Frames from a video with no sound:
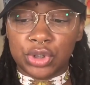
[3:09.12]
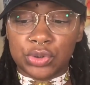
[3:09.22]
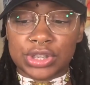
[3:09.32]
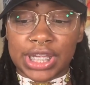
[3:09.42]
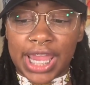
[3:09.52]

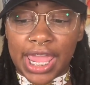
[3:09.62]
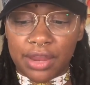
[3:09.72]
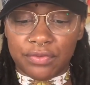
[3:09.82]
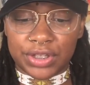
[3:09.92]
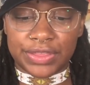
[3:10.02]
using
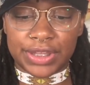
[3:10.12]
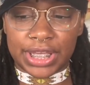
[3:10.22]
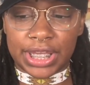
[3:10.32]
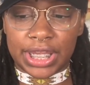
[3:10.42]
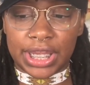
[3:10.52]

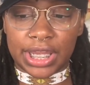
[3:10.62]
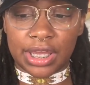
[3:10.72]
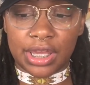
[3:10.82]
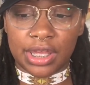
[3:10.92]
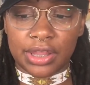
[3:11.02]
everything
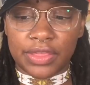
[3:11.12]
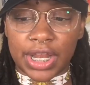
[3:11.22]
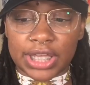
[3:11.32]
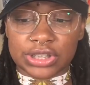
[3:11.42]
that I